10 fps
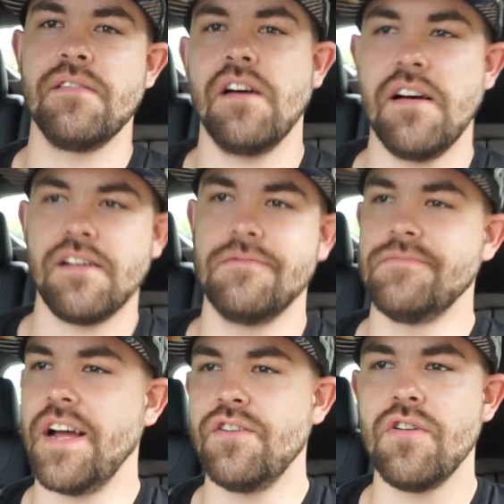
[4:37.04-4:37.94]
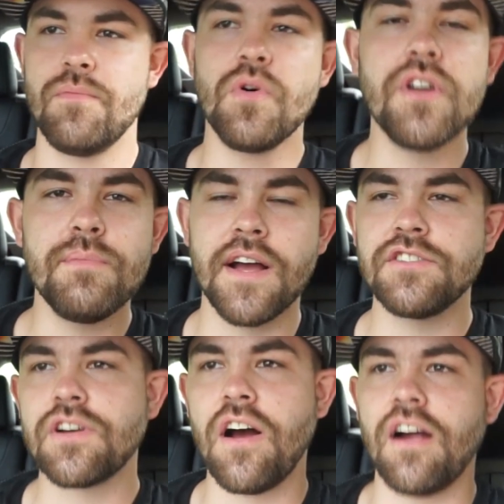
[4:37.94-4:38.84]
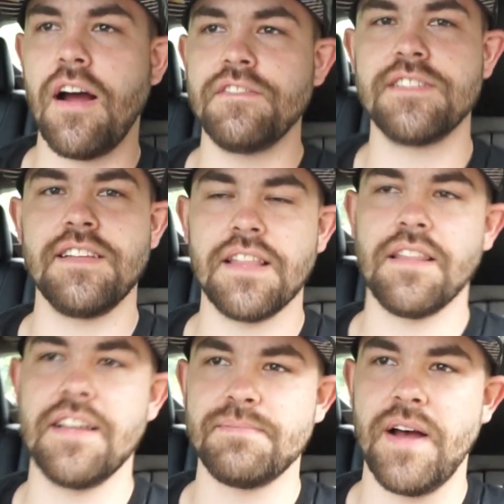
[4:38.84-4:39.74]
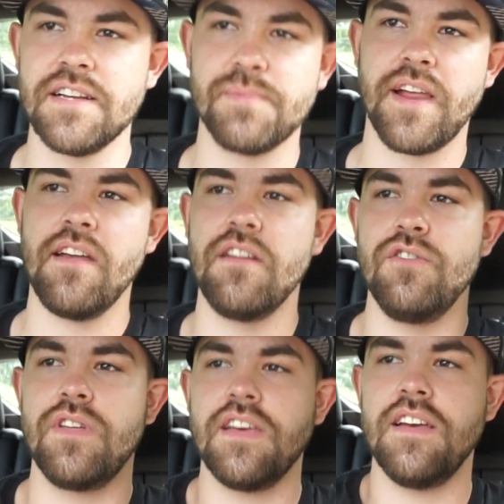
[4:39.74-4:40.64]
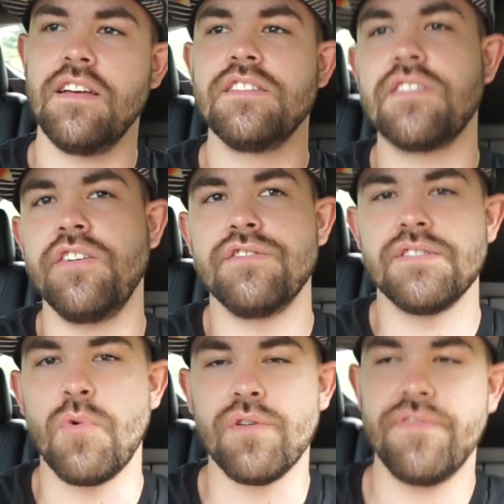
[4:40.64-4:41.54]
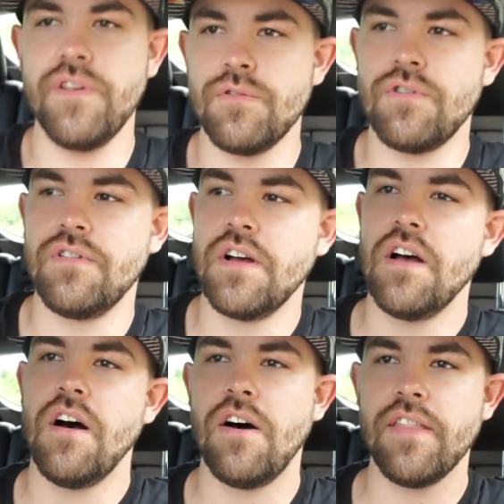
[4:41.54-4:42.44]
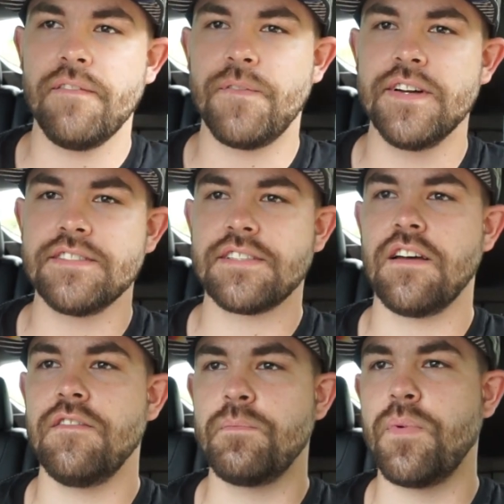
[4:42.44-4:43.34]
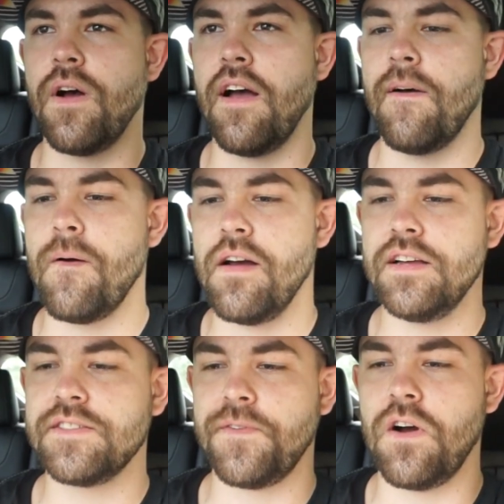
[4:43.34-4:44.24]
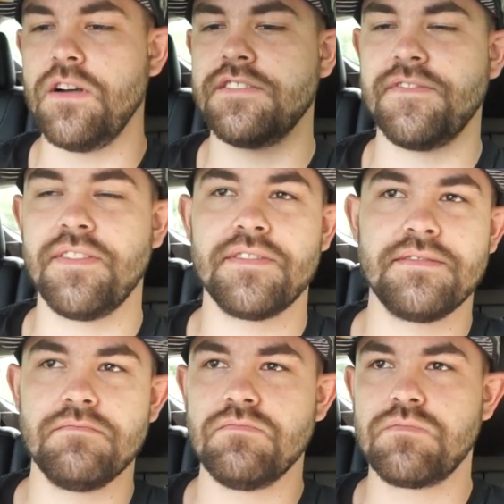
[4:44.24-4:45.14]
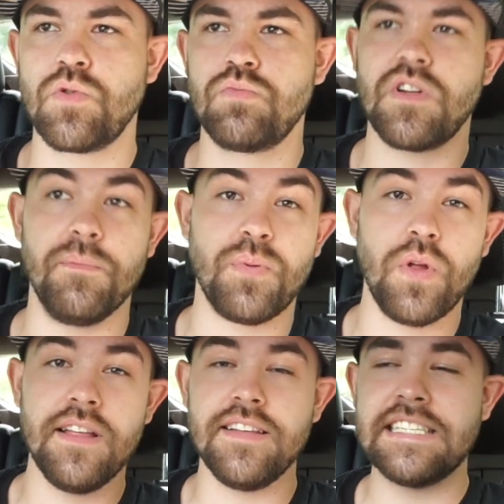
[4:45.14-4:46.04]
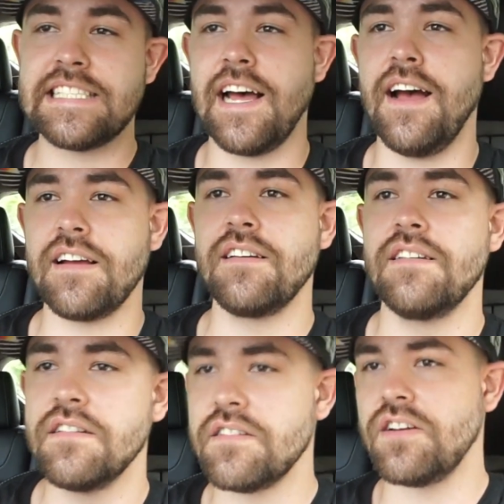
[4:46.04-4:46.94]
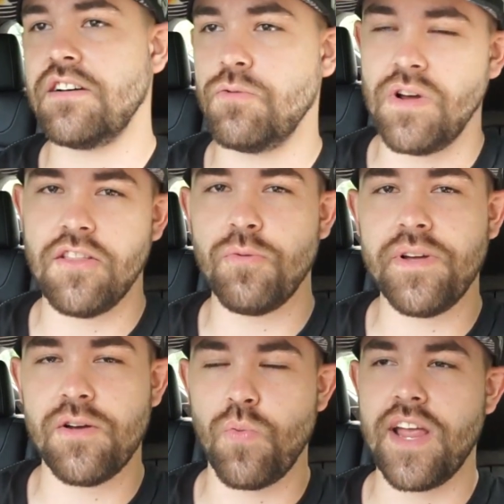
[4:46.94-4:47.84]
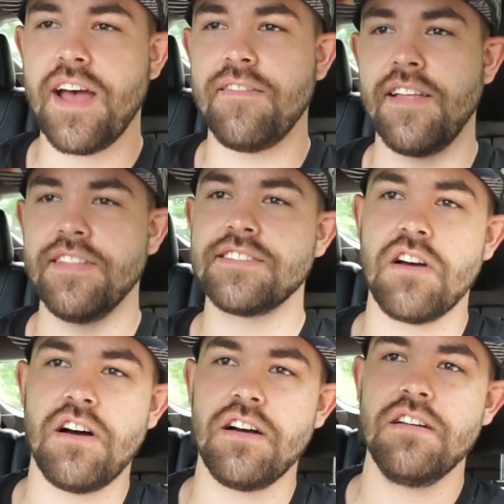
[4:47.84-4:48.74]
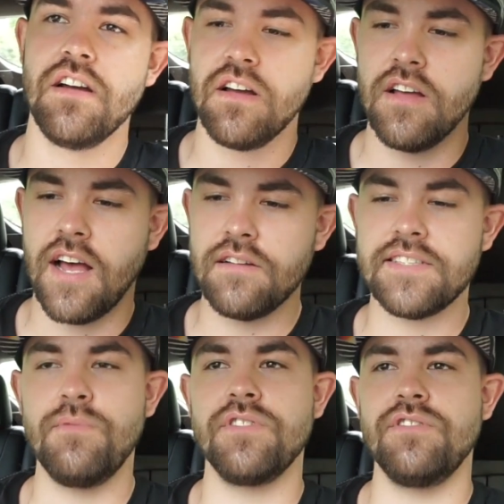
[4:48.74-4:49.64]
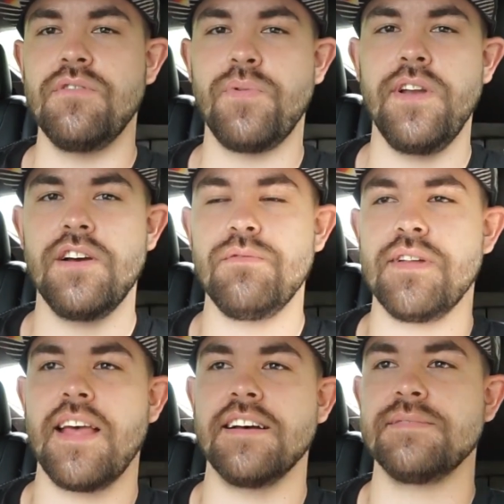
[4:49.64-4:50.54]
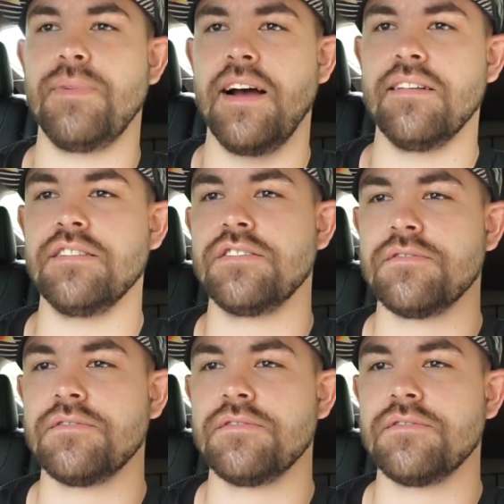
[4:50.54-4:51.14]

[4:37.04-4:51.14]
I know the more you ride your car, obviously the less miles per gallon you get. You start using more fuel, all that fun stuff. But as far as completely stock to what little bit we have on this car, I'd say we're doing pretty good with gas mileage.